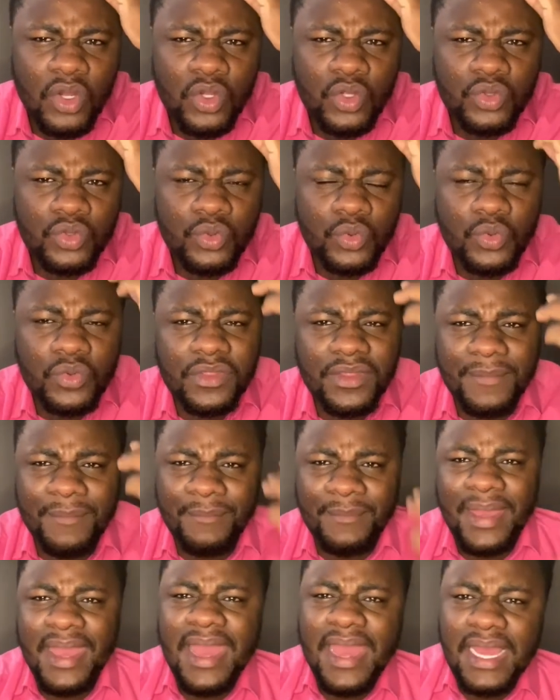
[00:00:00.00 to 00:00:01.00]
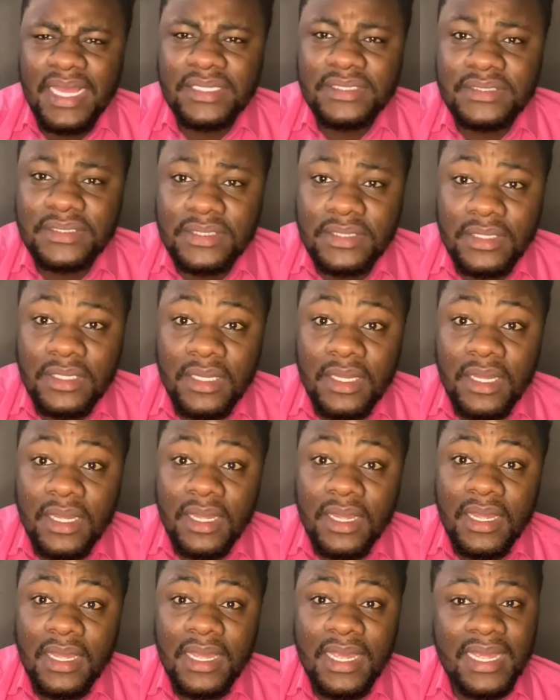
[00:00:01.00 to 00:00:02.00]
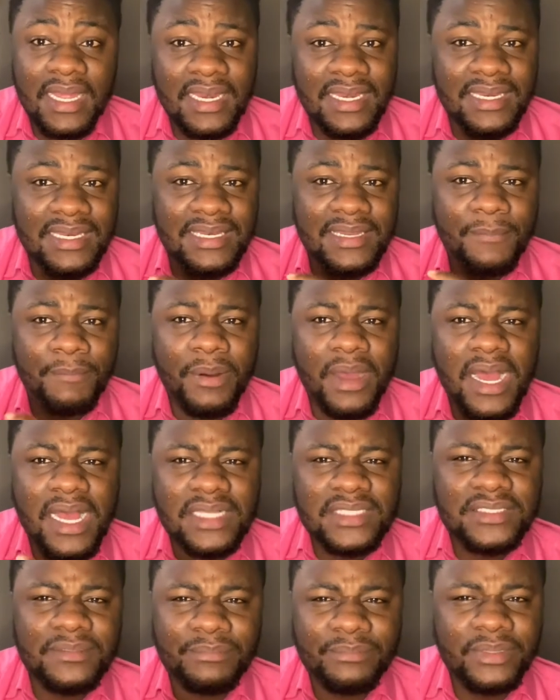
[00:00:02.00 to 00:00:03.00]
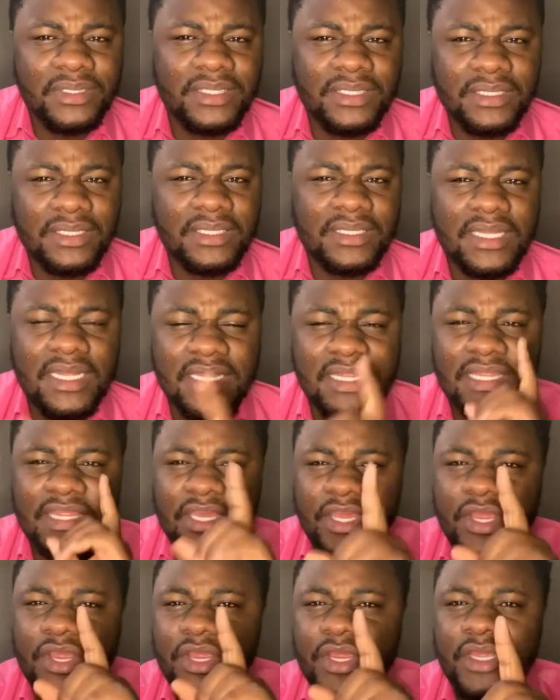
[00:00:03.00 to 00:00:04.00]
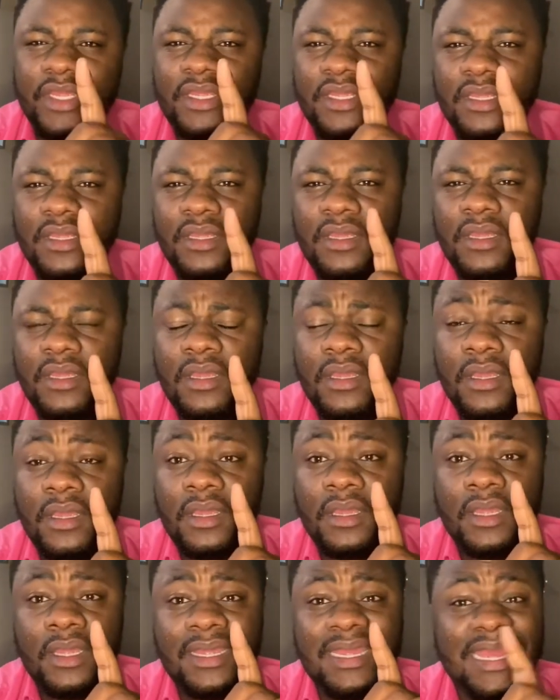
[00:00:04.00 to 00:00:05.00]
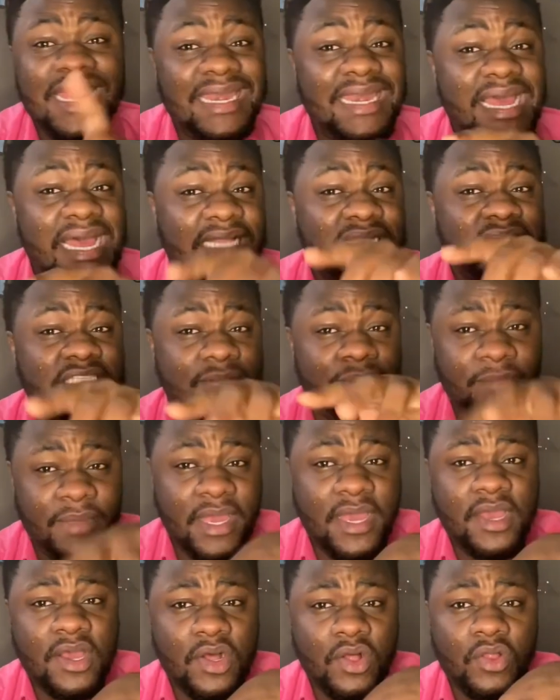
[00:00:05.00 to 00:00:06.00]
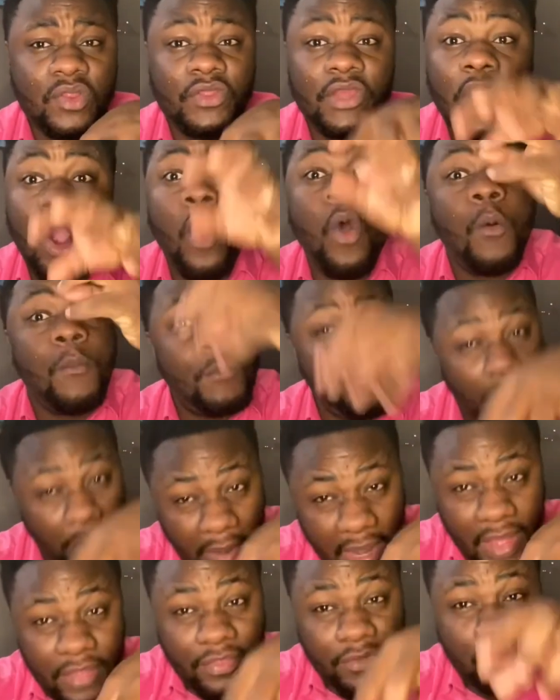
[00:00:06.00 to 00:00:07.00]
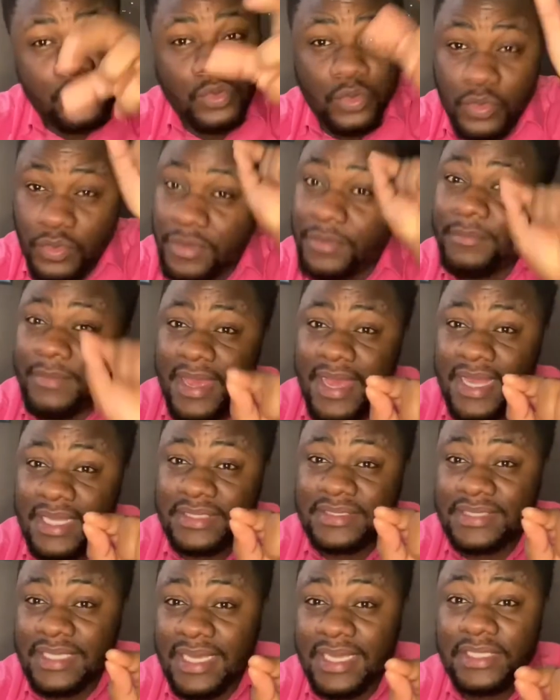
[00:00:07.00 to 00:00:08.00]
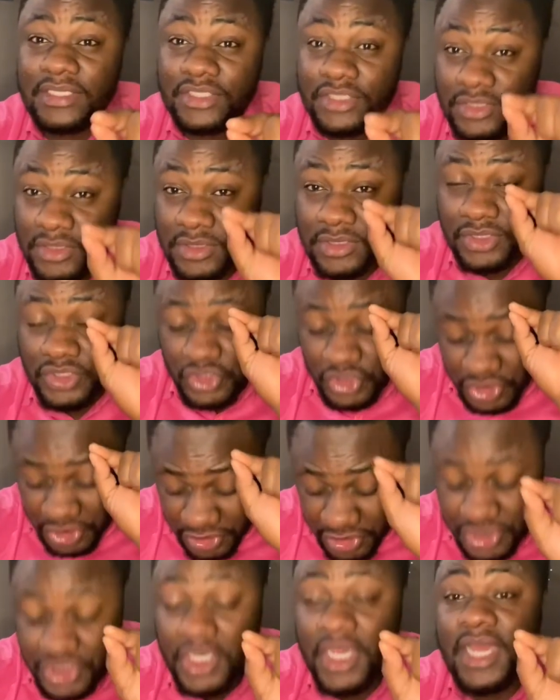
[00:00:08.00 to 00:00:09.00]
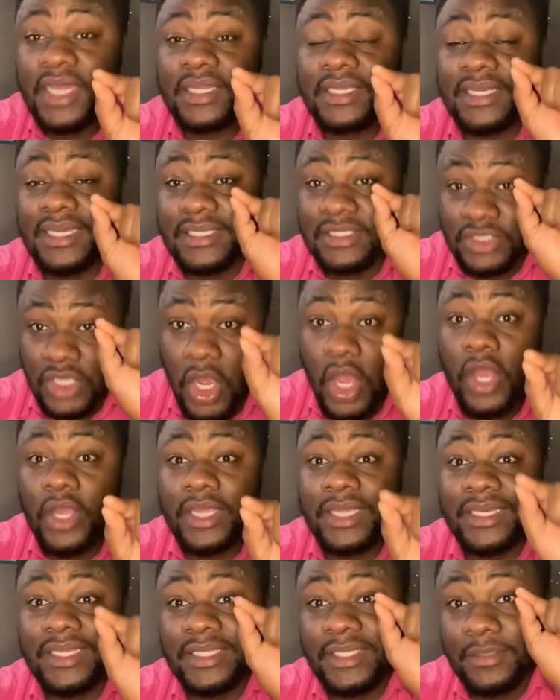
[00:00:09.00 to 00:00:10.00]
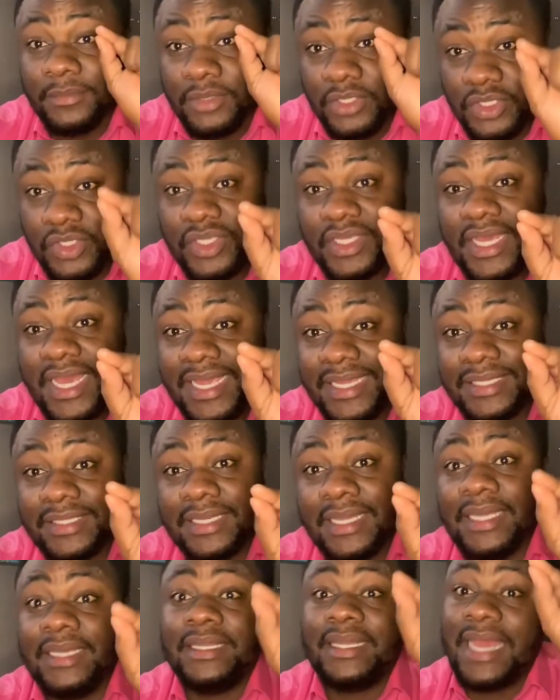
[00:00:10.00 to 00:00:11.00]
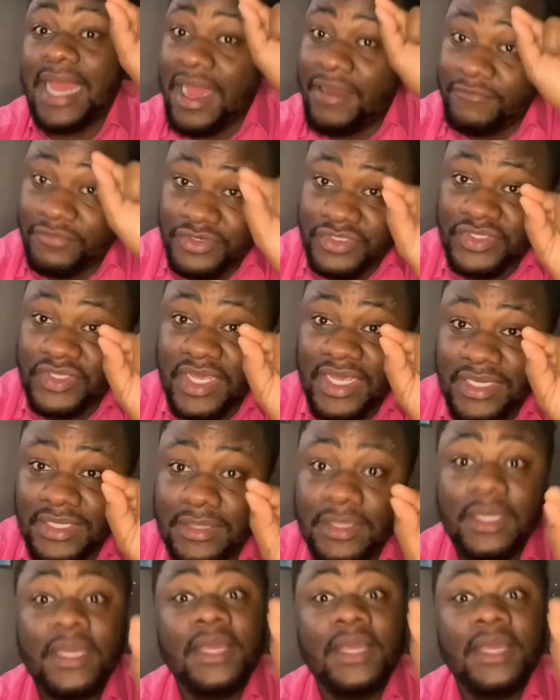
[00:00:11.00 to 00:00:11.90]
through the mask, and the possibility that they cannot smell their own breath through the mask and just chit-chatting and talking and communicating and conversing